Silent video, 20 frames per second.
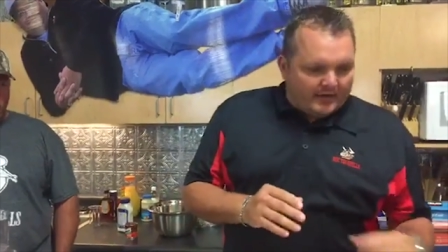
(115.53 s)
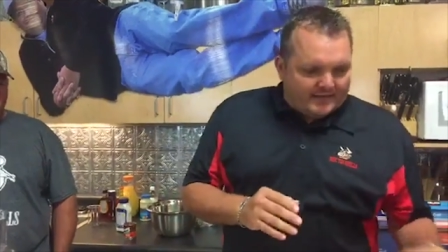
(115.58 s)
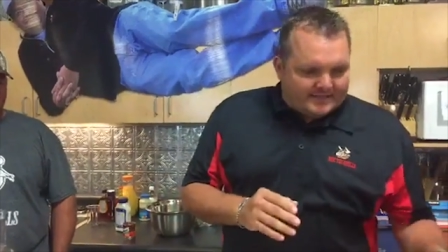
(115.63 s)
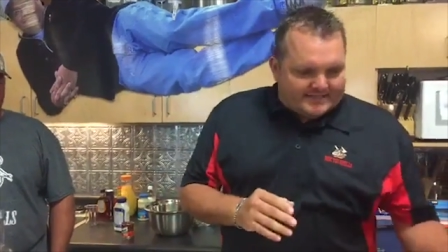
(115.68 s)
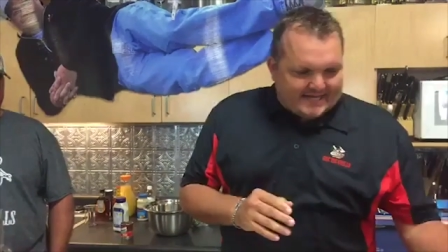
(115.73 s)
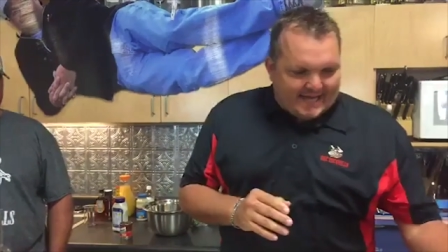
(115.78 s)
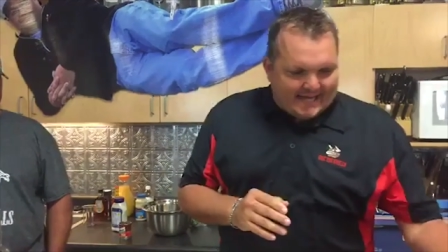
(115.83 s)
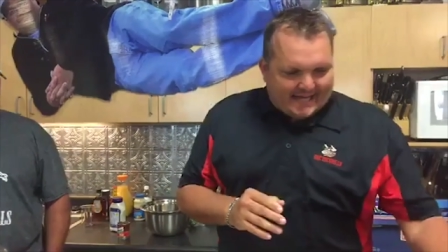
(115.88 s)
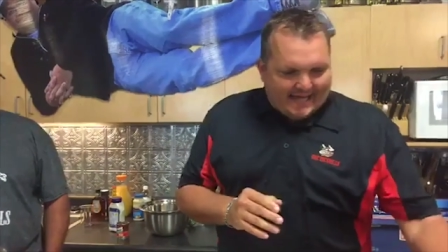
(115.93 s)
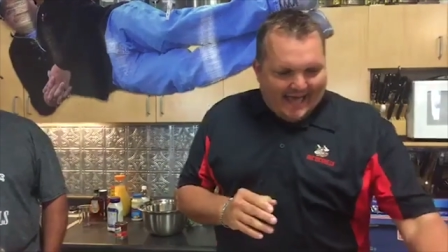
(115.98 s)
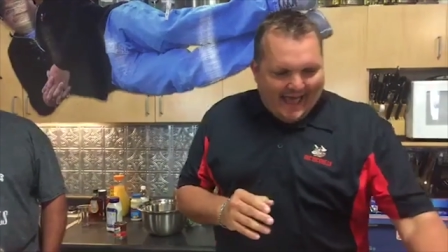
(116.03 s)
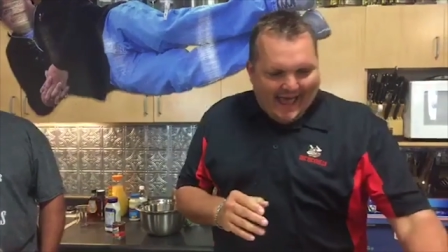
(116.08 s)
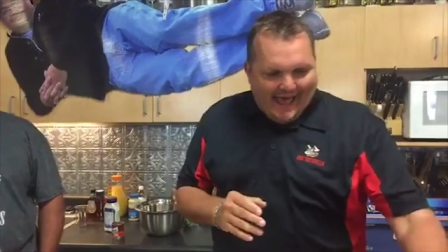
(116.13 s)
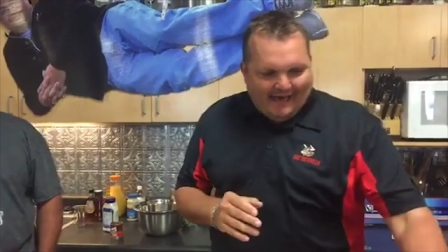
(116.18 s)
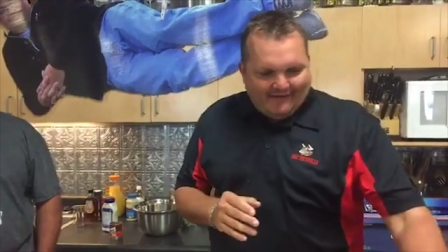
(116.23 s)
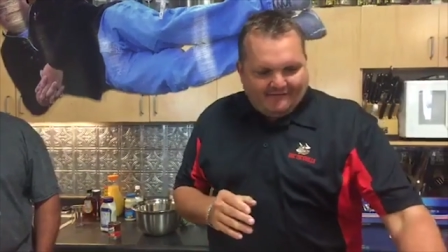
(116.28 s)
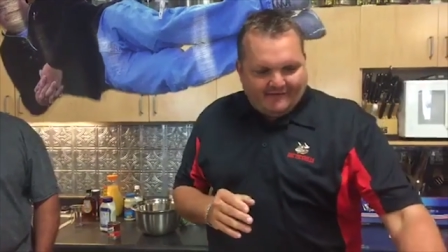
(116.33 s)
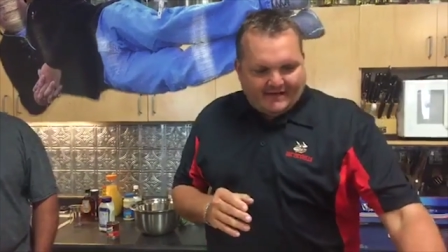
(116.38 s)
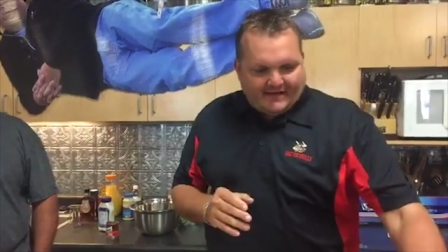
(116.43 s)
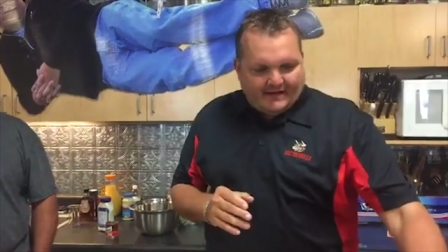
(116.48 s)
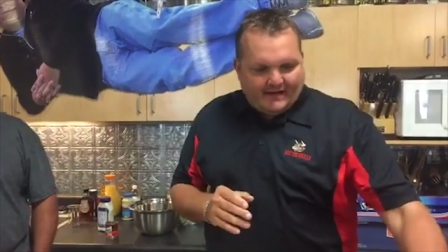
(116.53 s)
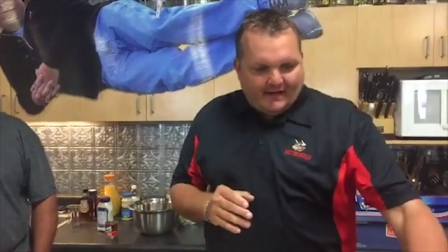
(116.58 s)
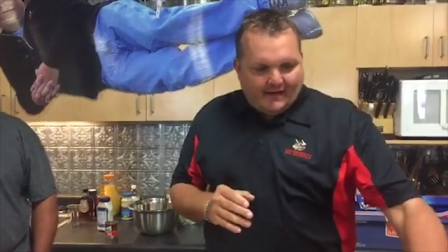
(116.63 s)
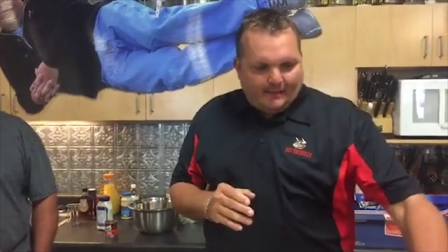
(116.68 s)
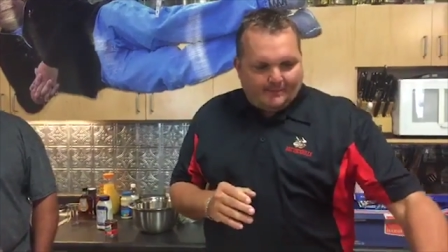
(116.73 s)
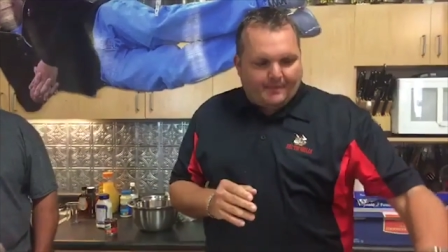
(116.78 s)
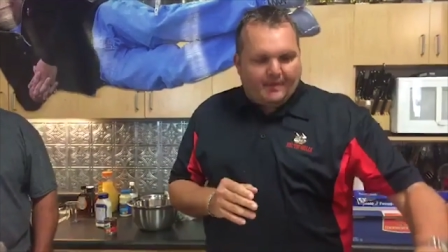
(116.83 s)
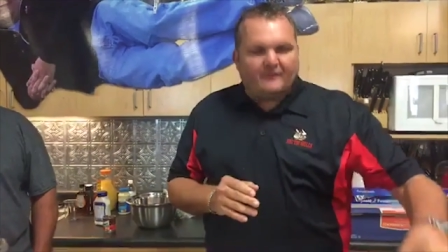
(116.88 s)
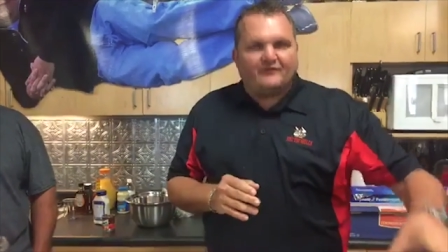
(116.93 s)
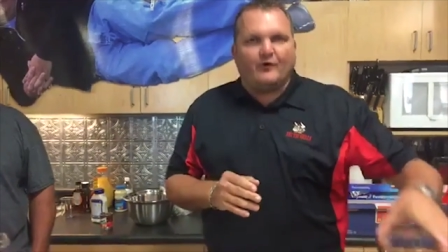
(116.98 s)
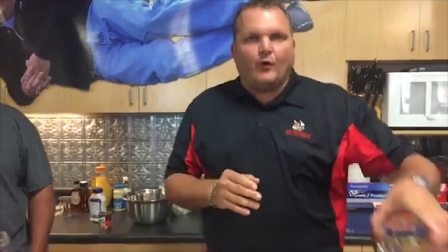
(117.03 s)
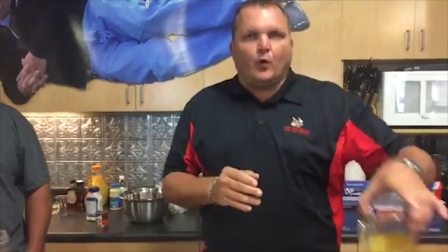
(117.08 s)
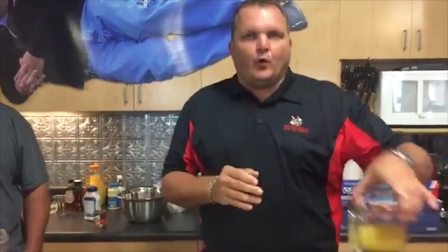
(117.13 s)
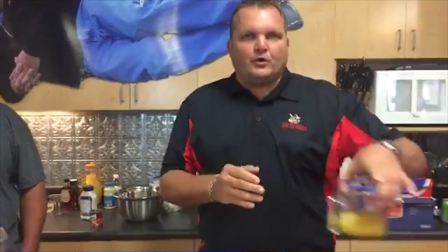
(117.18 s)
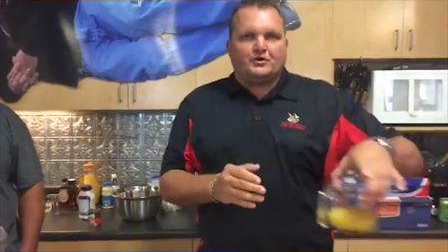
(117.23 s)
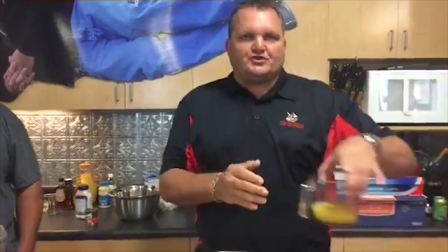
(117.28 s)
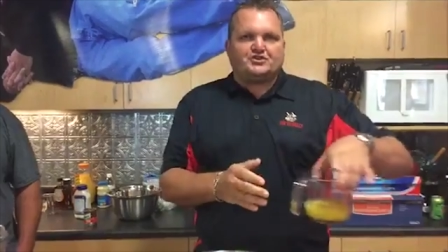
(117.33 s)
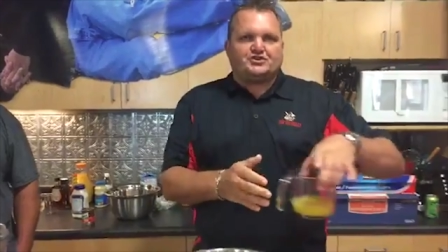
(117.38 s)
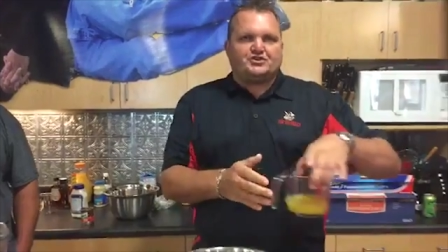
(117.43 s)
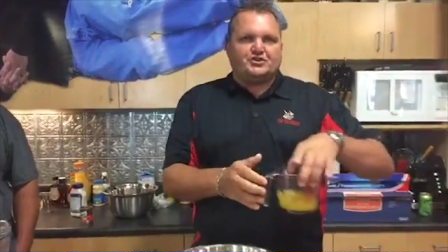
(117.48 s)
we're going to take a half a cup
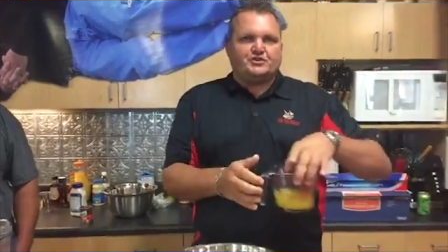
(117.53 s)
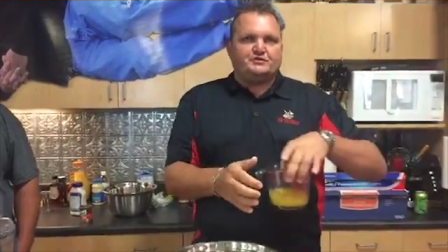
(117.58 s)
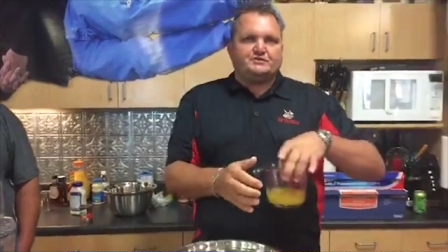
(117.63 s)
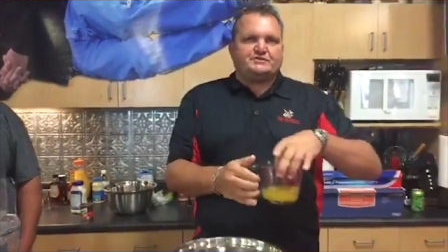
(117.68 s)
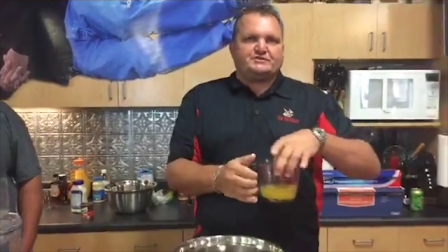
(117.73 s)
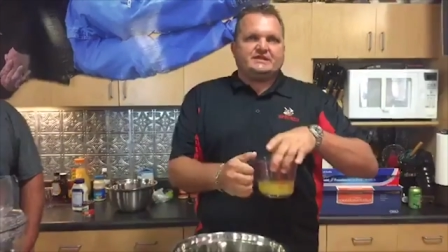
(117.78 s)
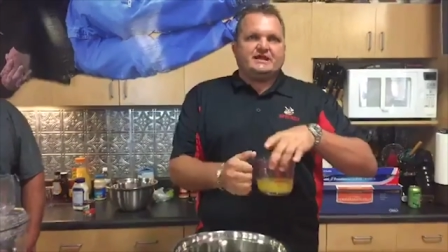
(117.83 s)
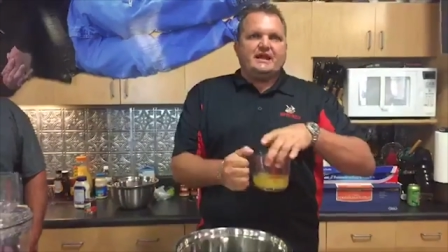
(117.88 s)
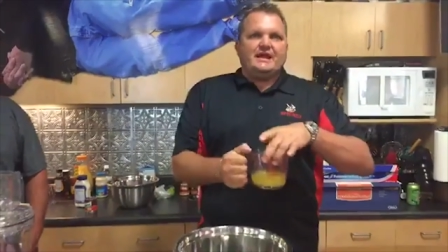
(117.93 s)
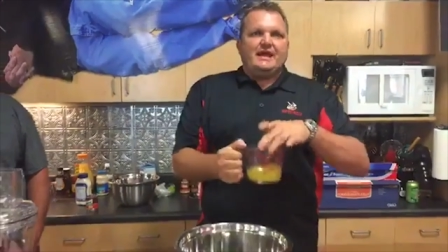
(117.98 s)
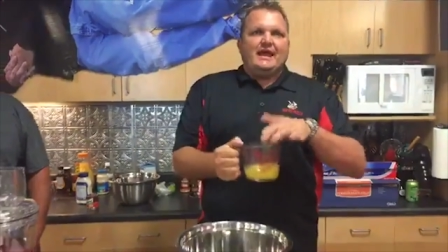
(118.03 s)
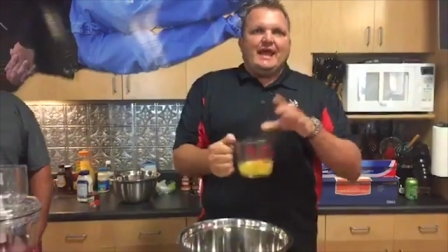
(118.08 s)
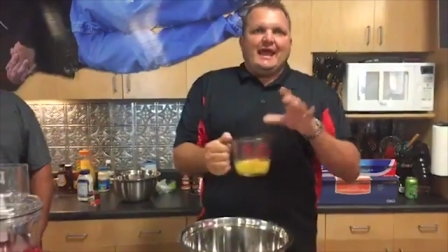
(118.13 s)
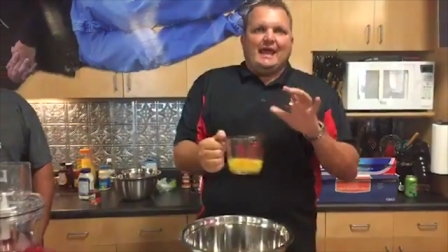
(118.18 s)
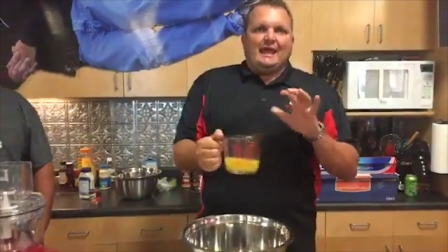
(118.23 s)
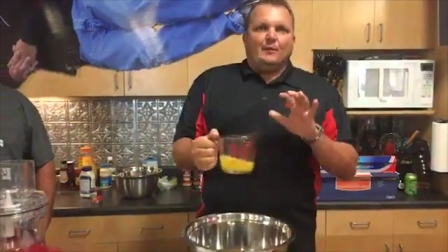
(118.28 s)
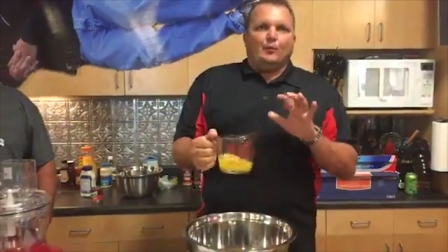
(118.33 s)
of orange juice